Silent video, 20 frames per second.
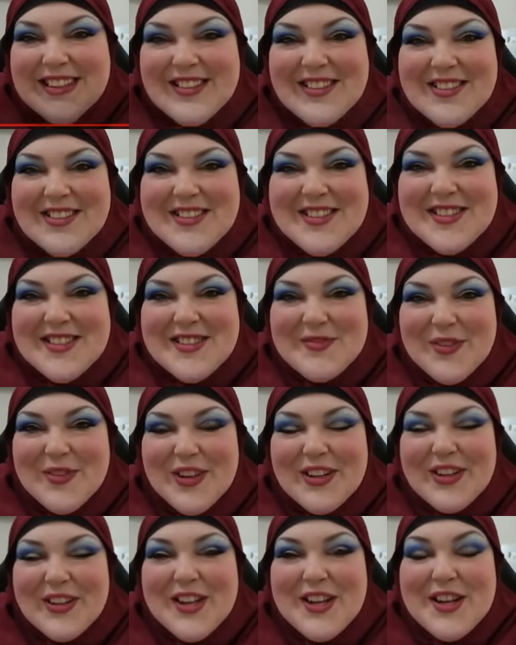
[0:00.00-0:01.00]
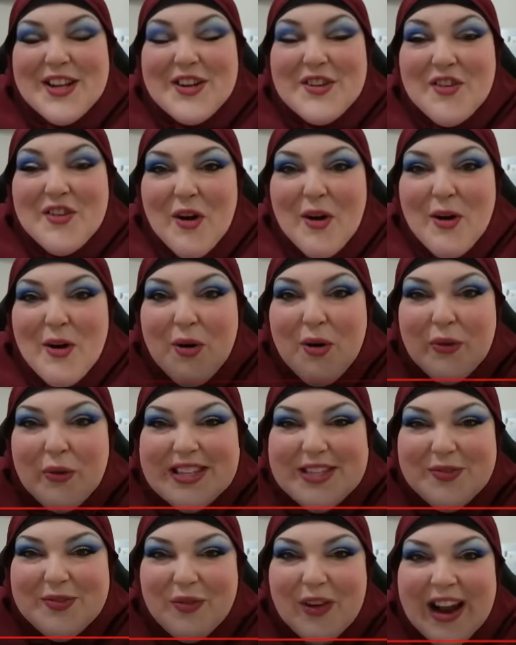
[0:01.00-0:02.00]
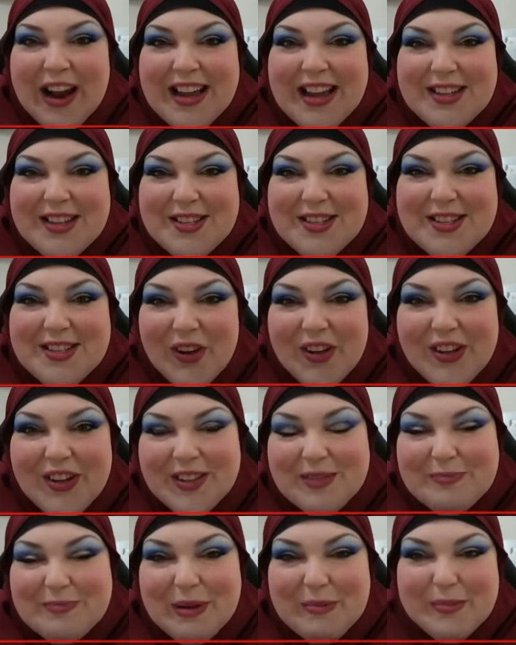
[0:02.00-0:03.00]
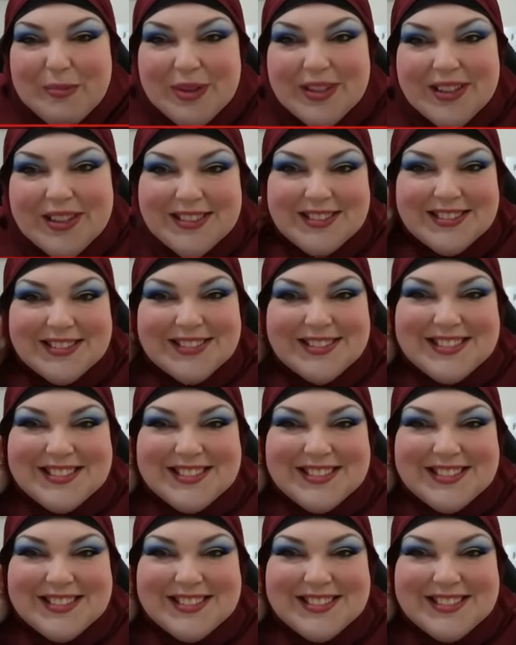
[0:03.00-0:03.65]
Nicholas's fault. No, it's Frank's fault, remember?